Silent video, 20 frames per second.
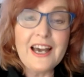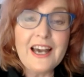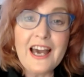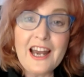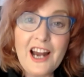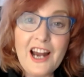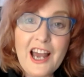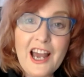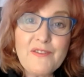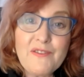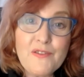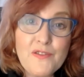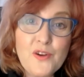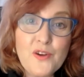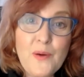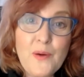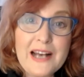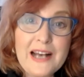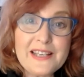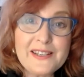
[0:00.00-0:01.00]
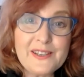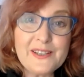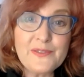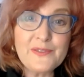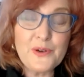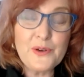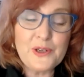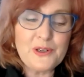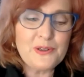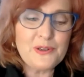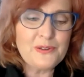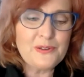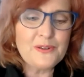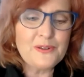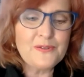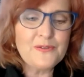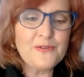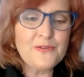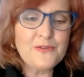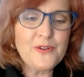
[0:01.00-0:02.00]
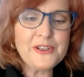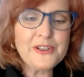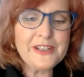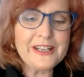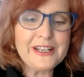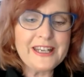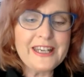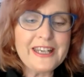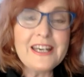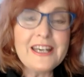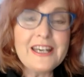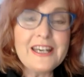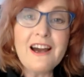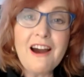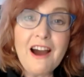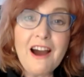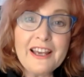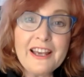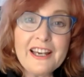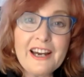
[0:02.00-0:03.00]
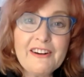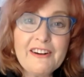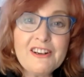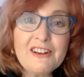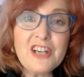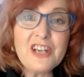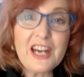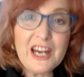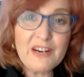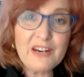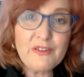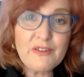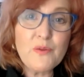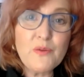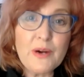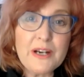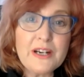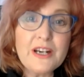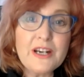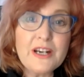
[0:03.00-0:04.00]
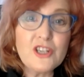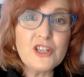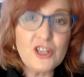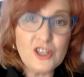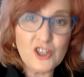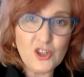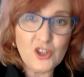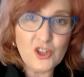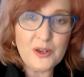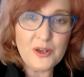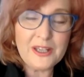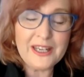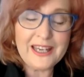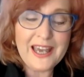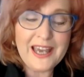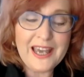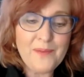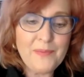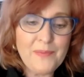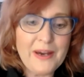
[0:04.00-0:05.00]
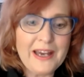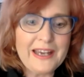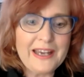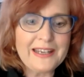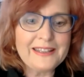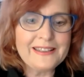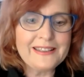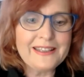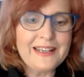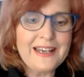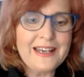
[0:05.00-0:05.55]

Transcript: And I have a few asks for you. Firstly, I encourage everyone to join the campaign.